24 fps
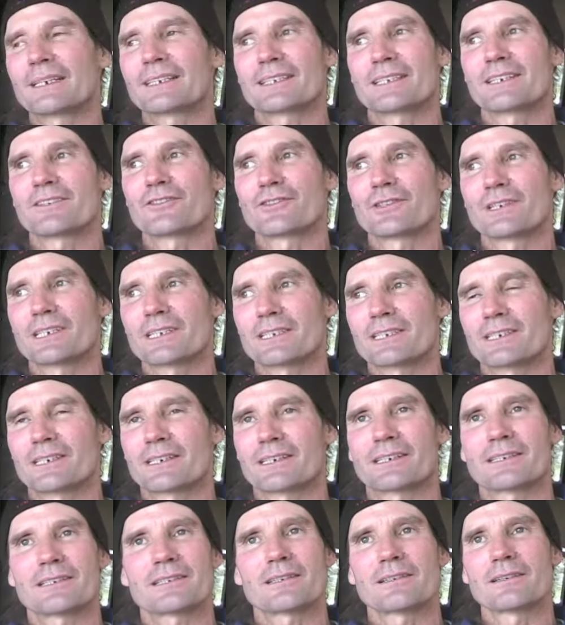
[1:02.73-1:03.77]
it's interesting
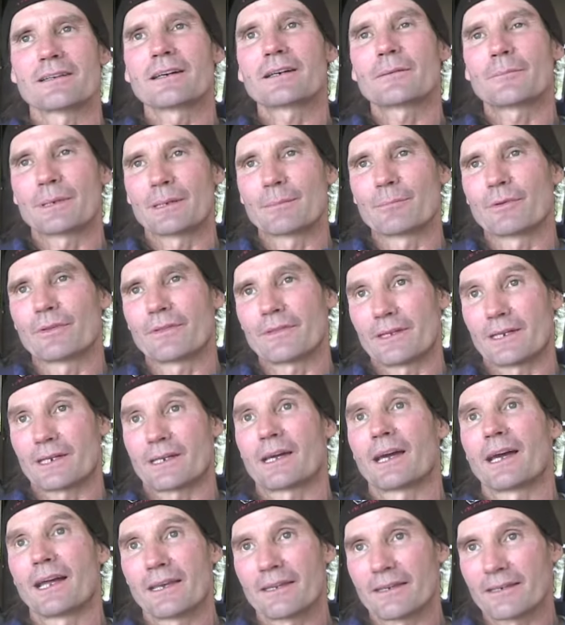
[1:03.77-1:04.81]
because a lot of people think
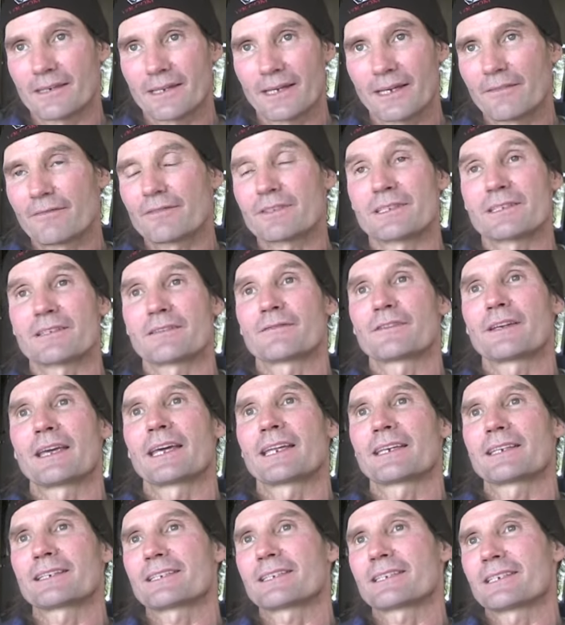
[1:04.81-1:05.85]
island life is a
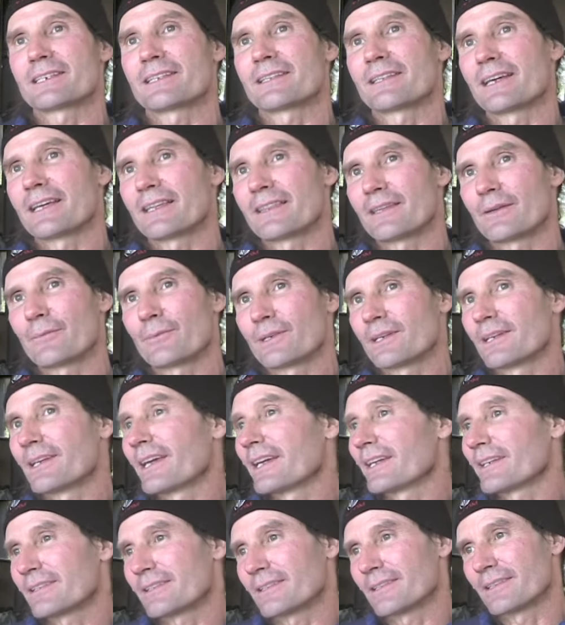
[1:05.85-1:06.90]
fantasy that they would
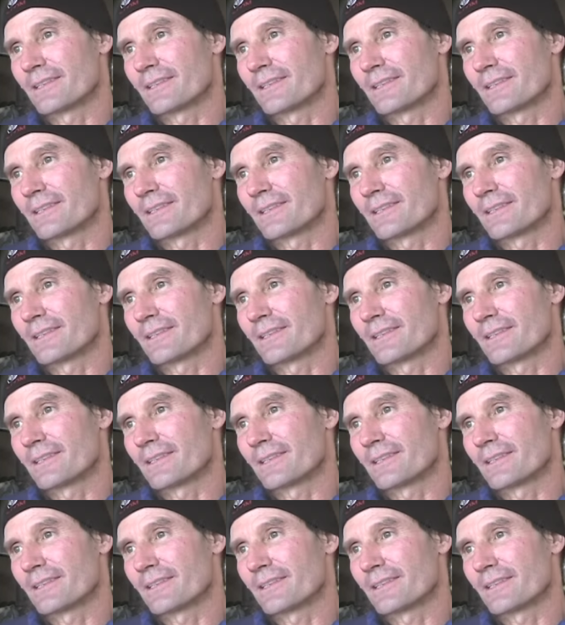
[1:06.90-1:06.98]
like to